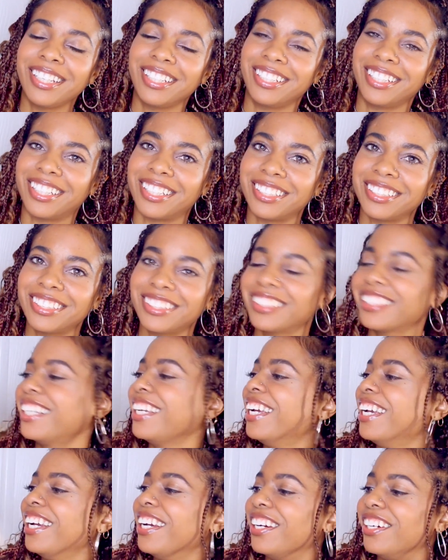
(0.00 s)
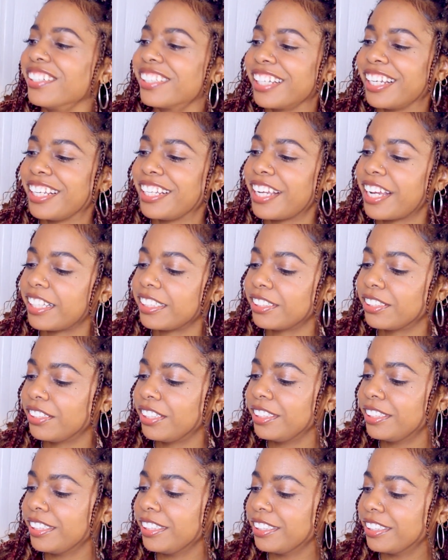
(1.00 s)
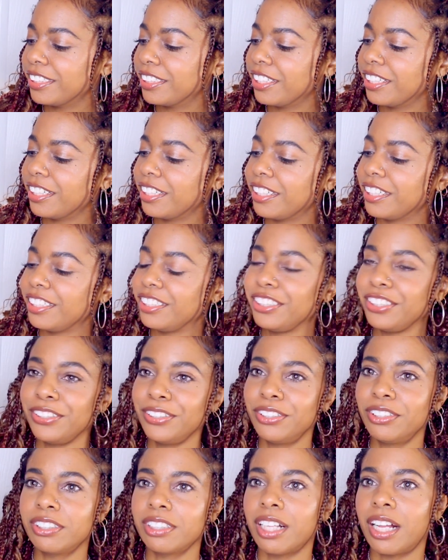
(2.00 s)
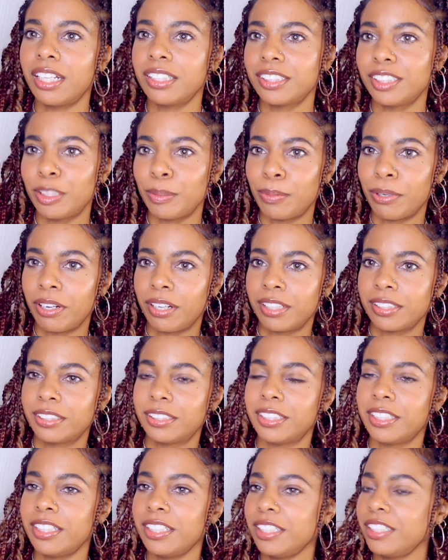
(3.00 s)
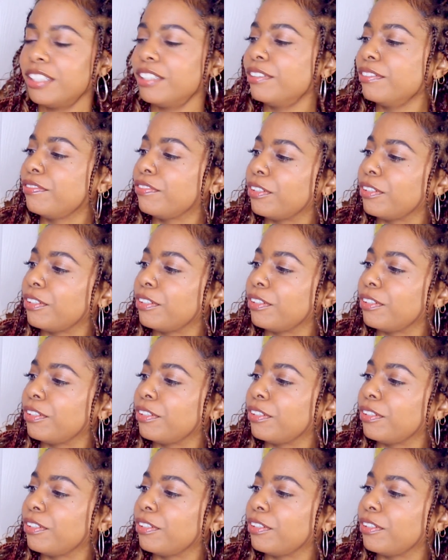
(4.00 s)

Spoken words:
Yes. Okay, yeah. So this is the new Glossy Posse